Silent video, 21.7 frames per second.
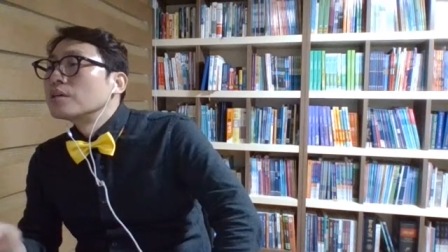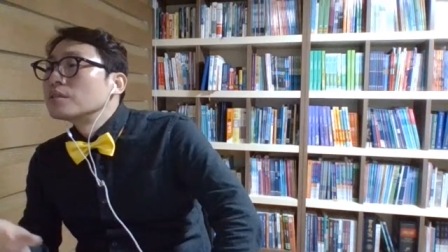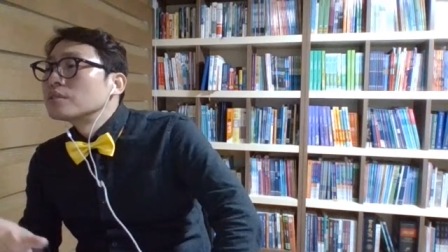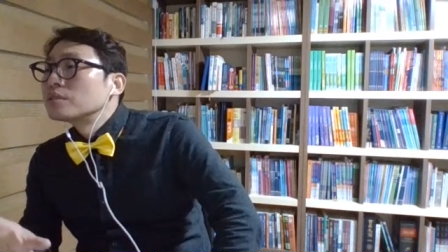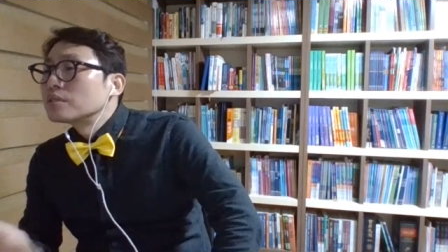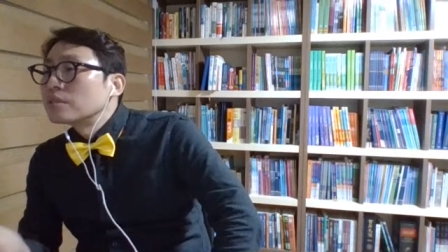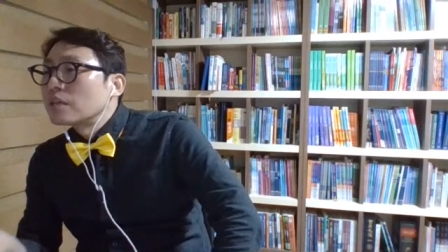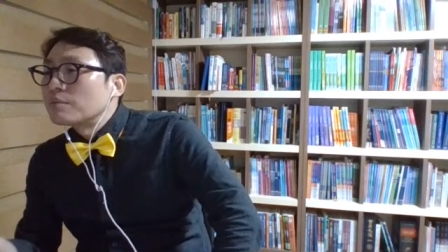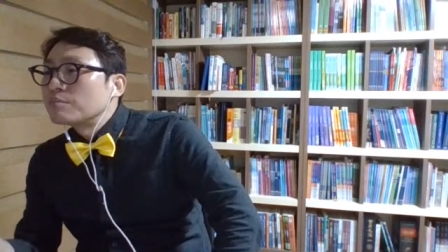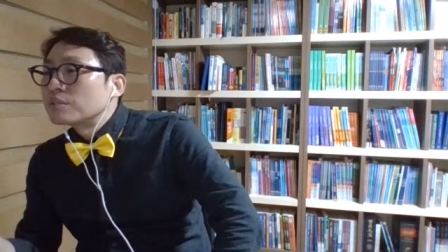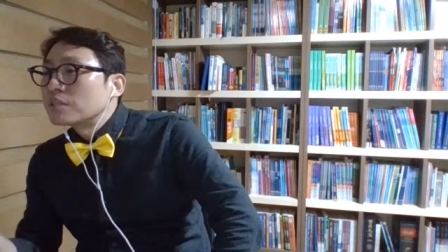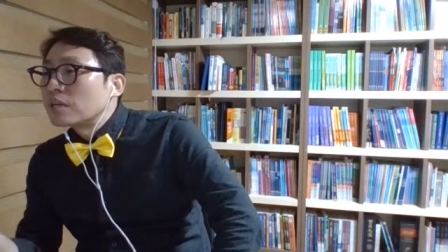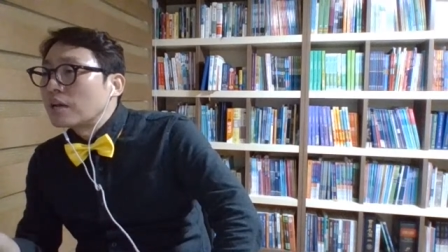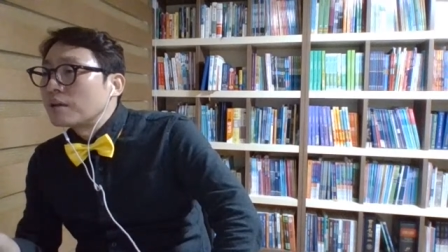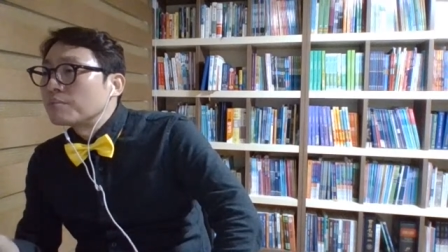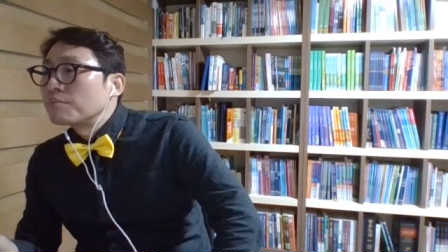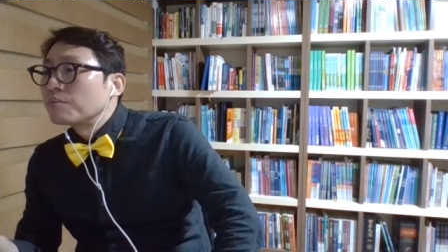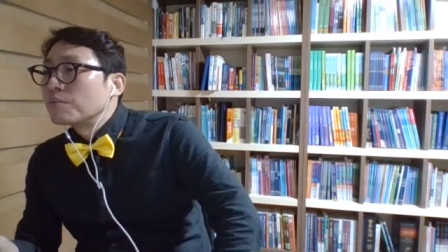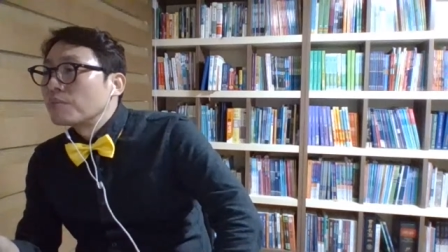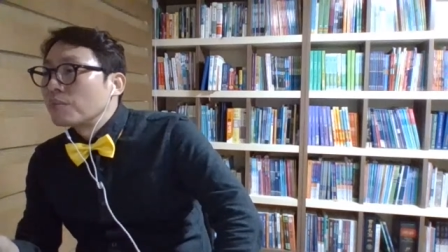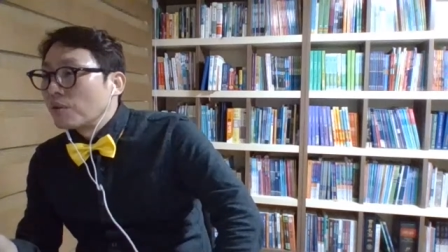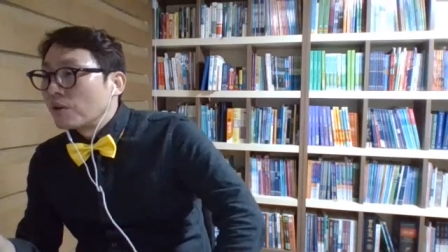same time.
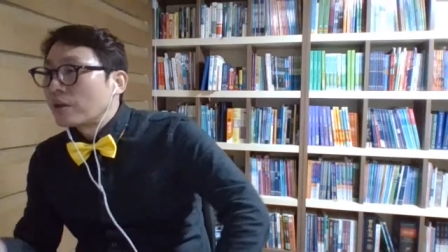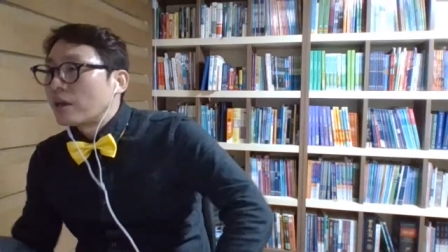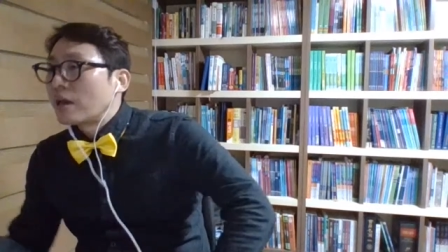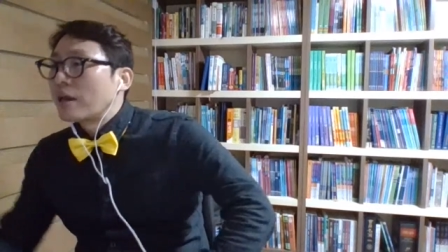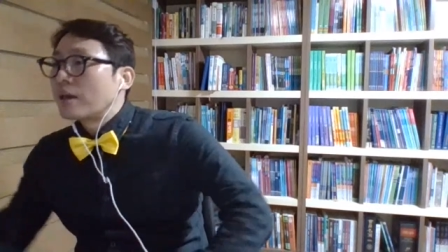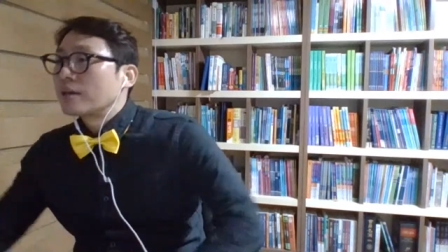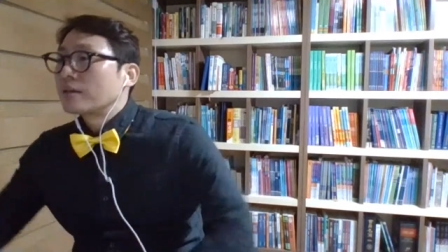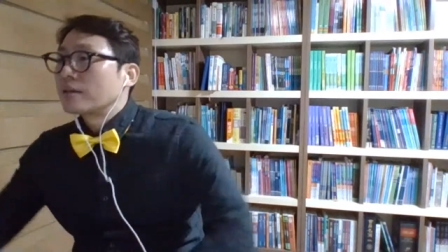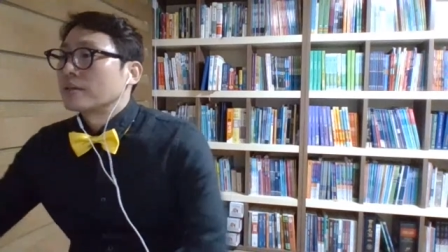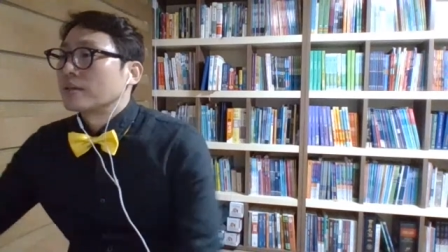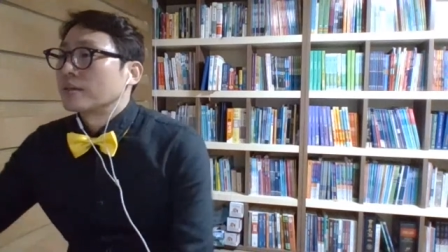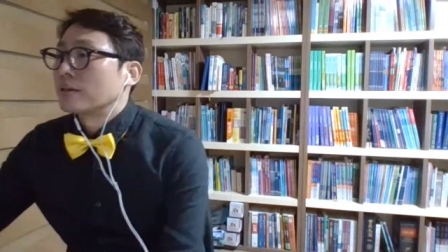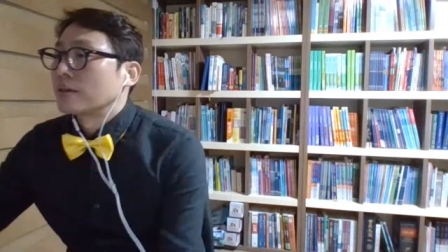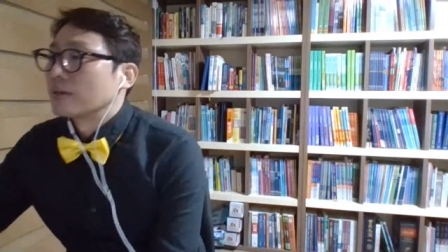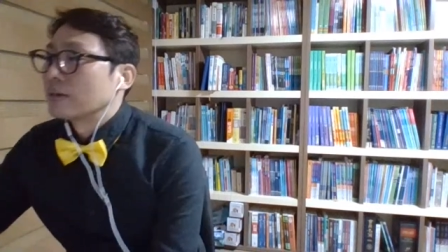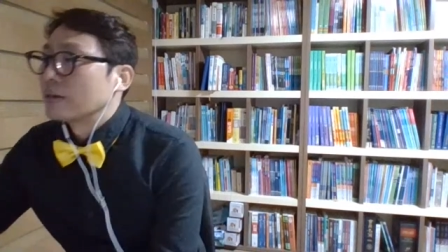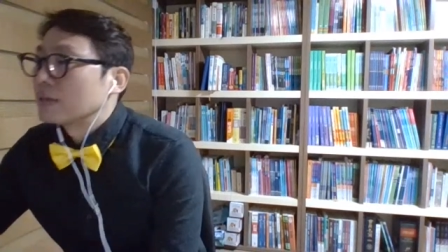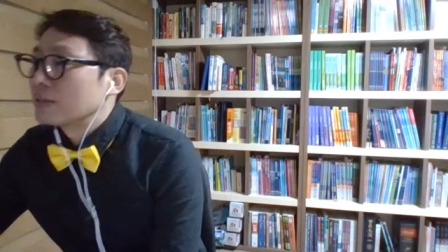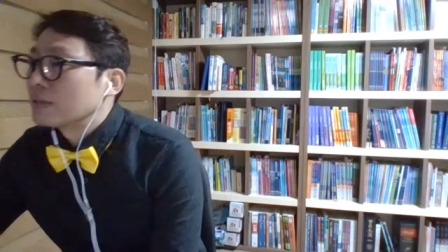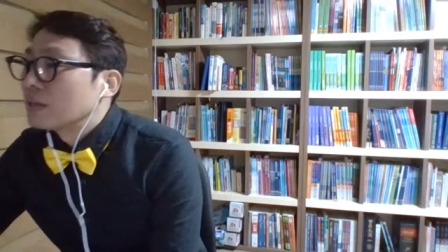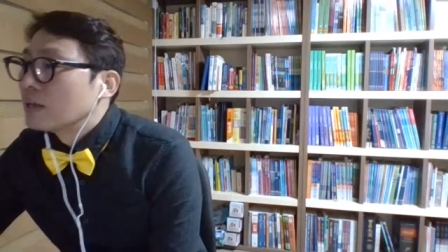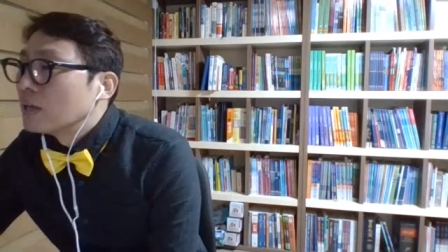Okay,
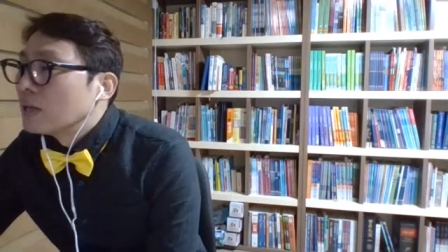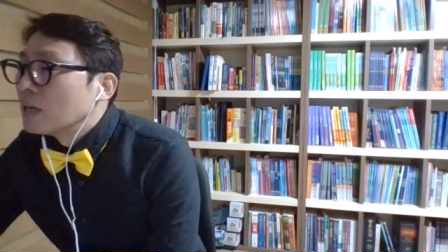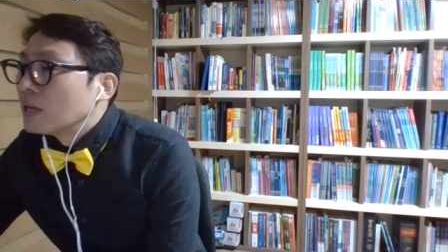good.